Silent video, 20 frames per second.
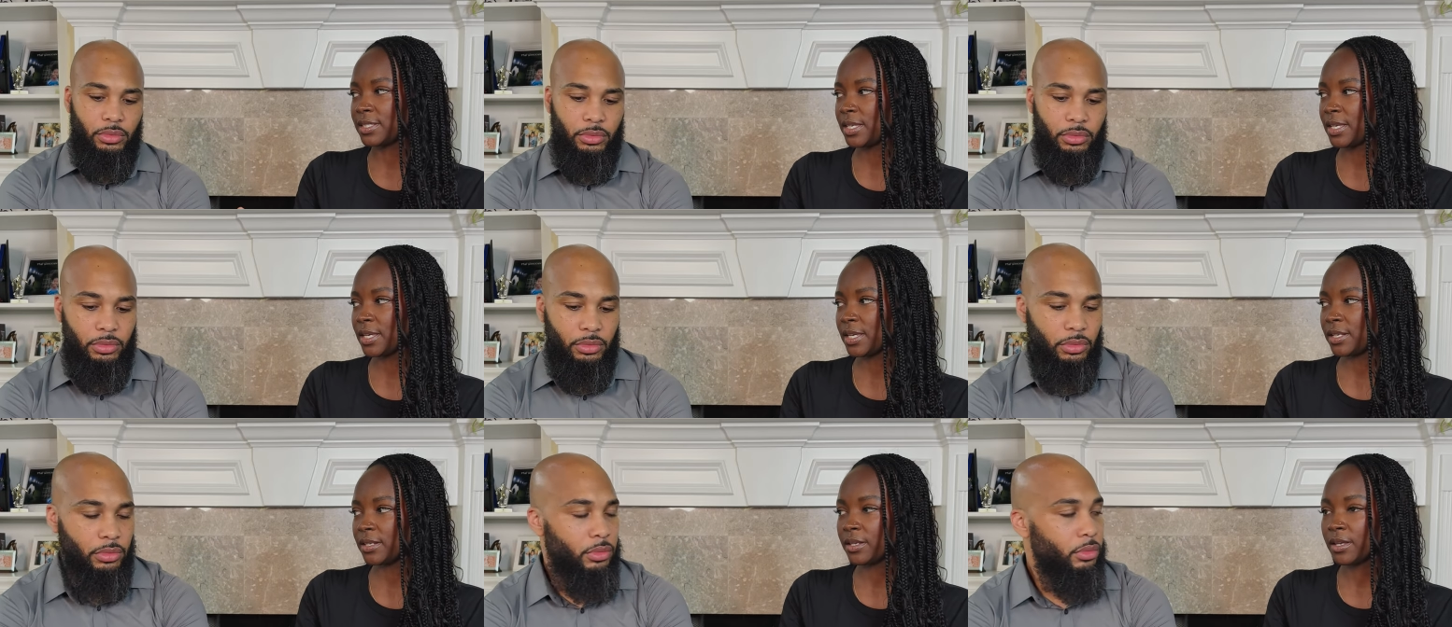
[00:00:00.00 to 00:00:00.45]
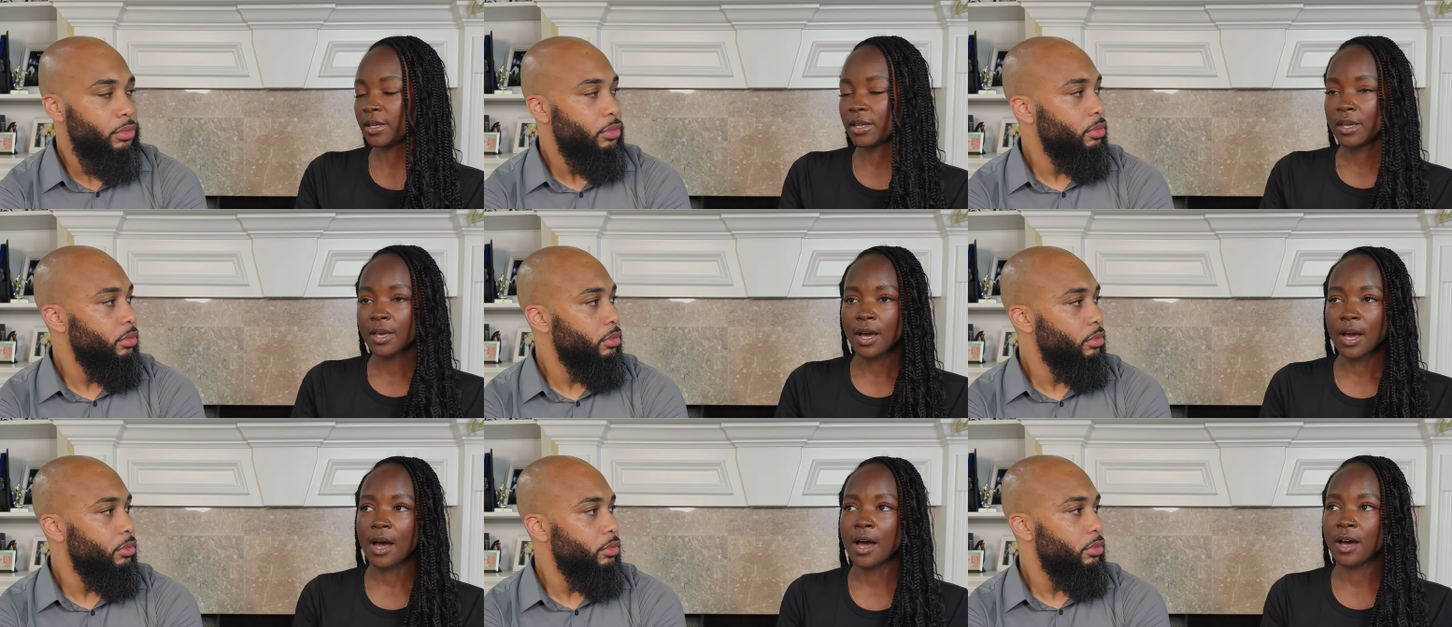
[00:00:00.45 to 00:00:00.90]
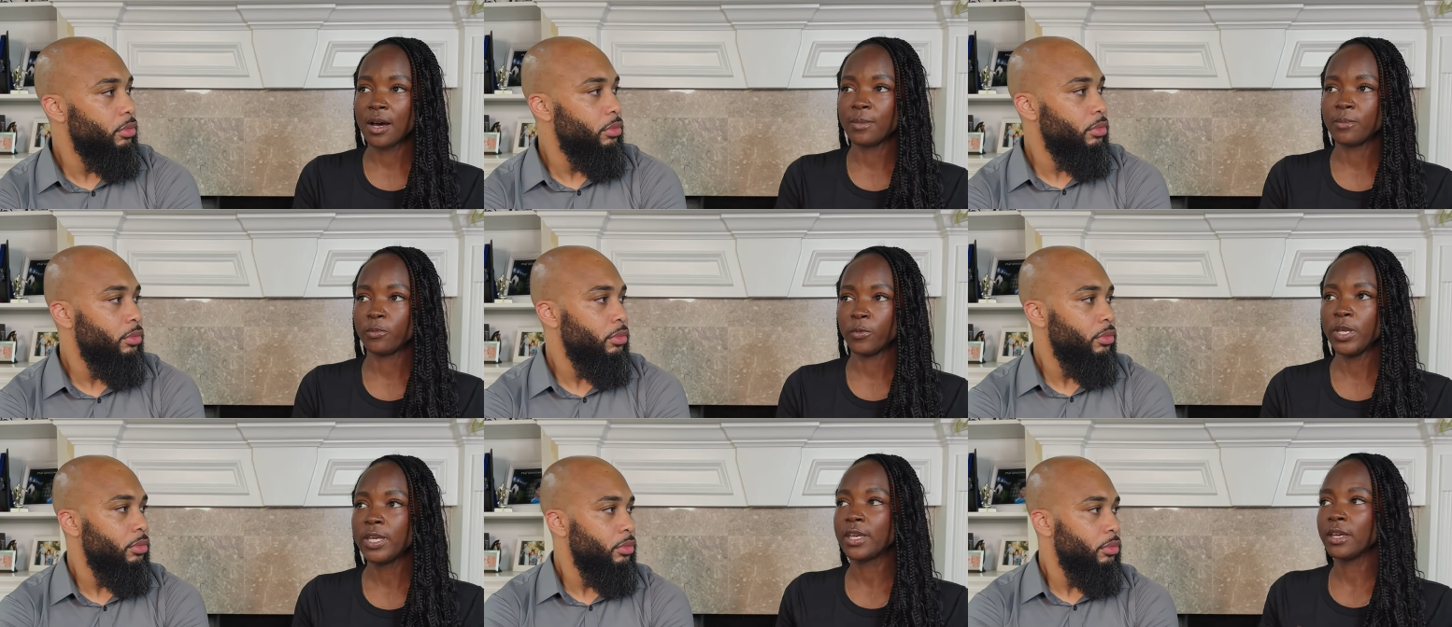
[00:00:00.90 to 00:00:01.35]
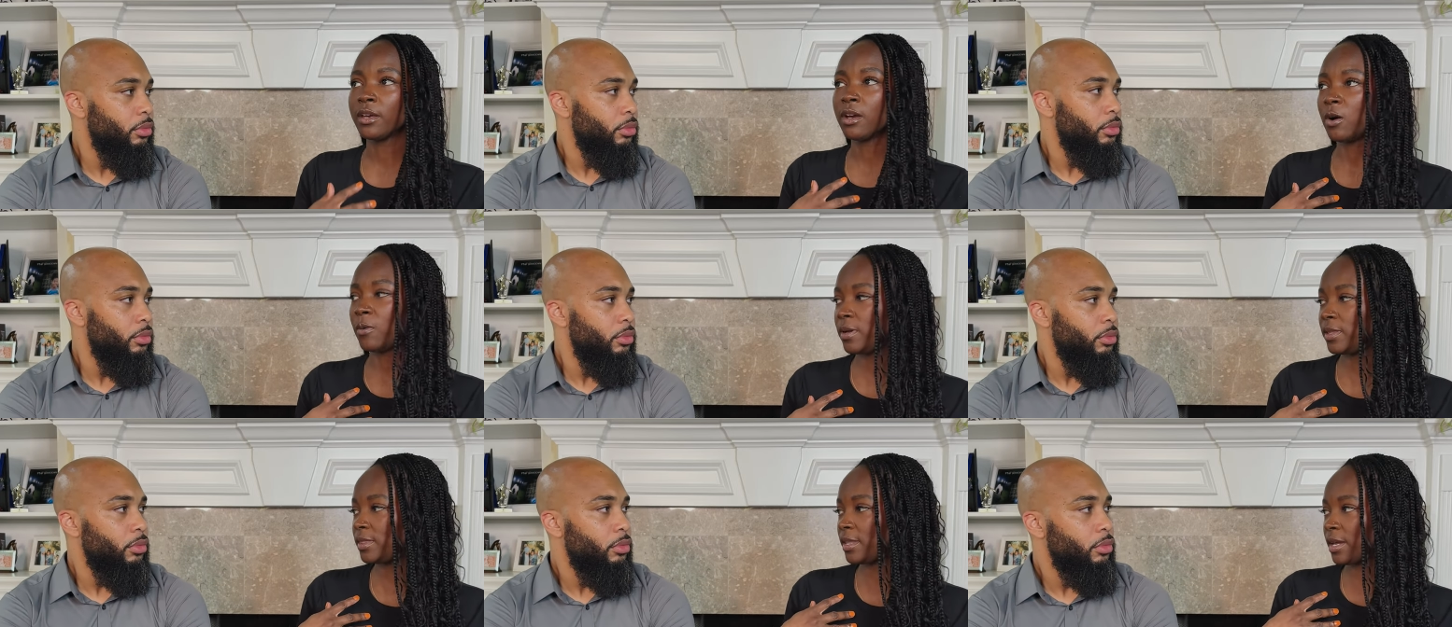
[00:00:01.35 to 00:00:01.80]
Speaker 1: in um, we can go
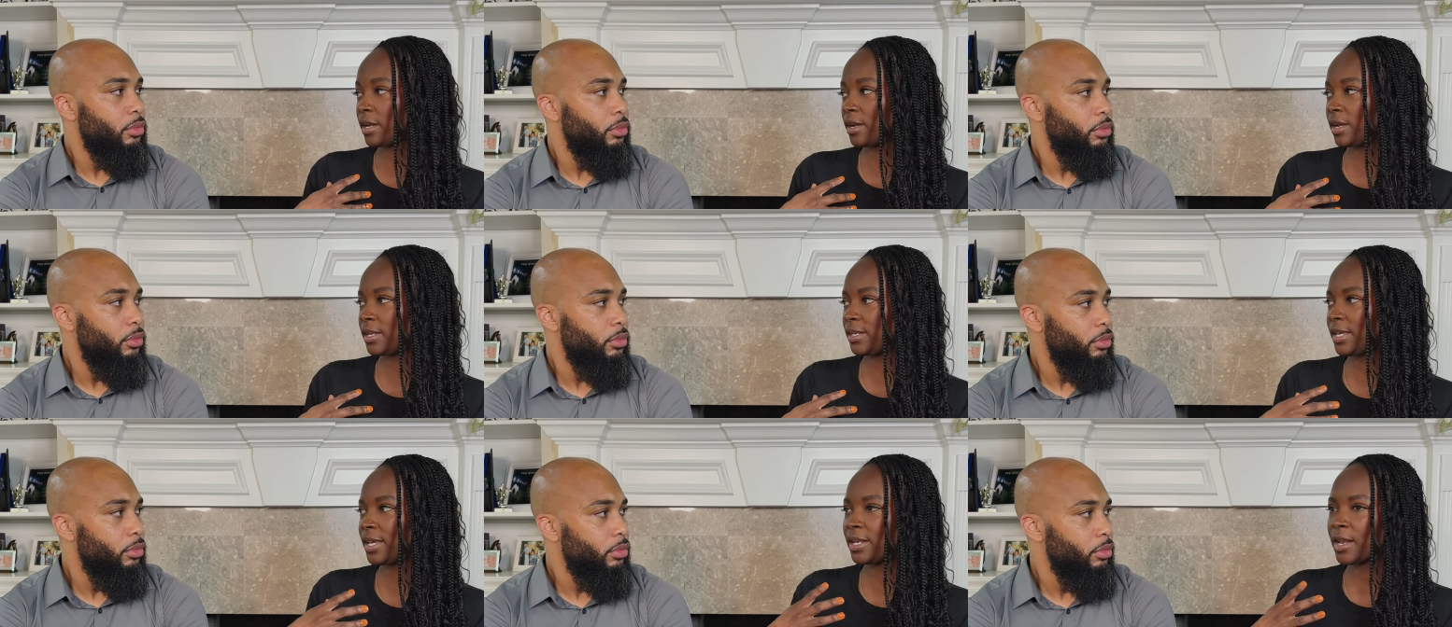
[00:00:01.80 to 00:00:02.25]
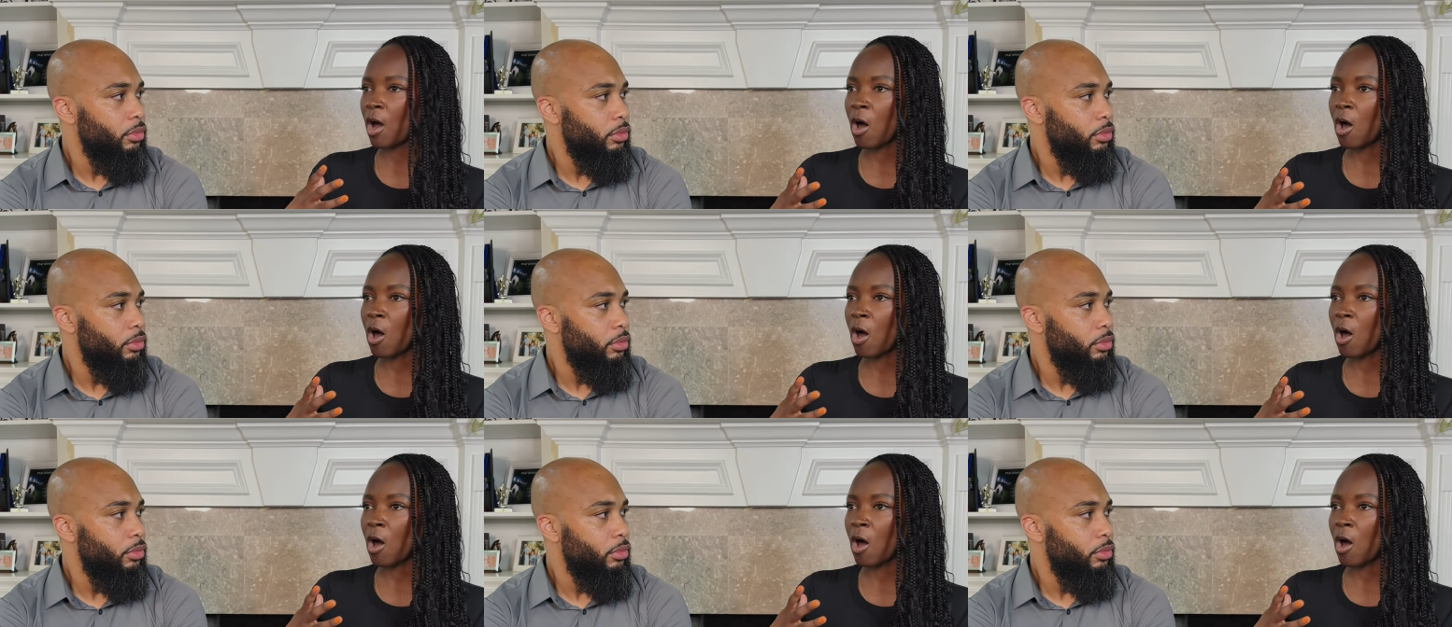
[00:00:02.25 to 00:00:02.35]
in there and get